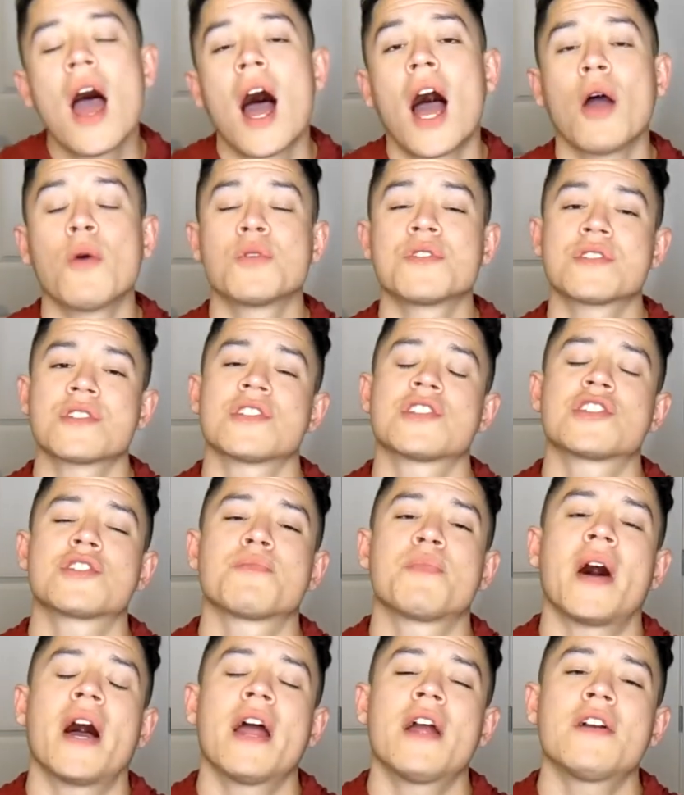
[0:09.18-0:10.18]
I was
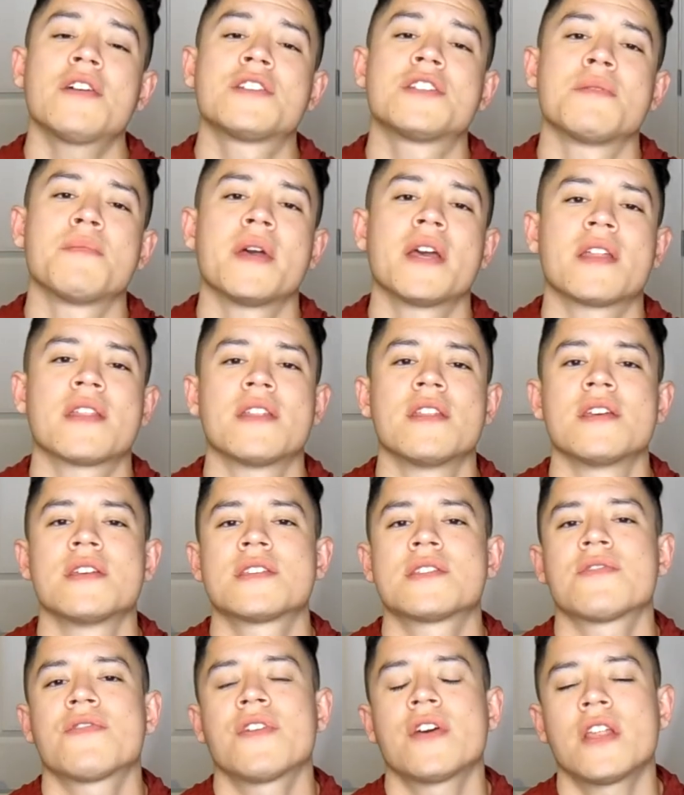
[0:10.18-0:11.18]
inspired to make this
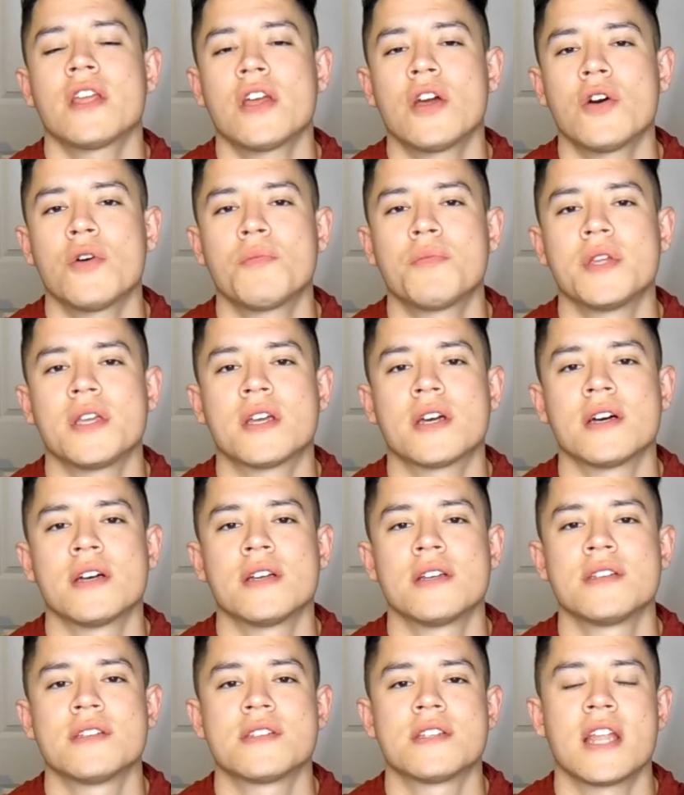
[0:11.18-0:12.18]
video
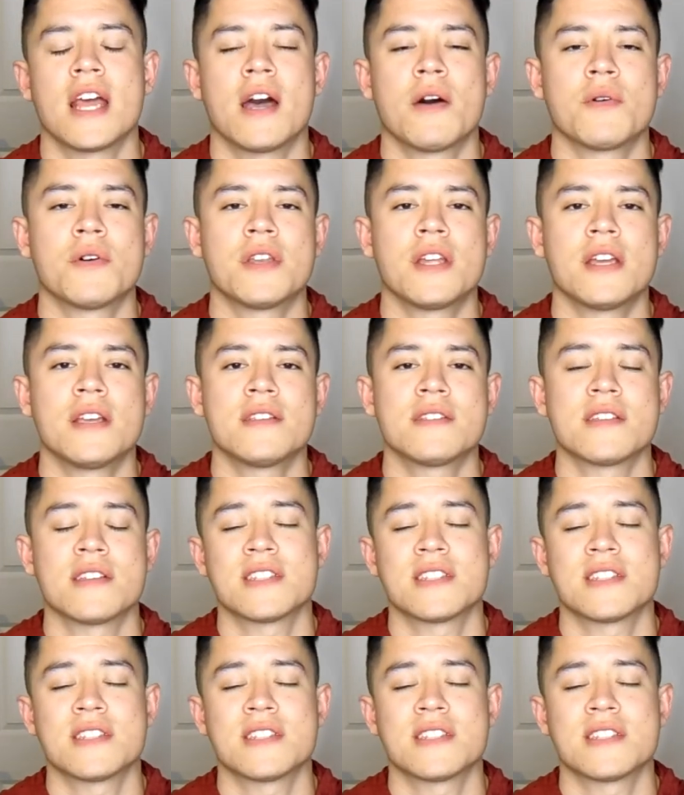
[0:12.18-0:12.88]
because nowadays,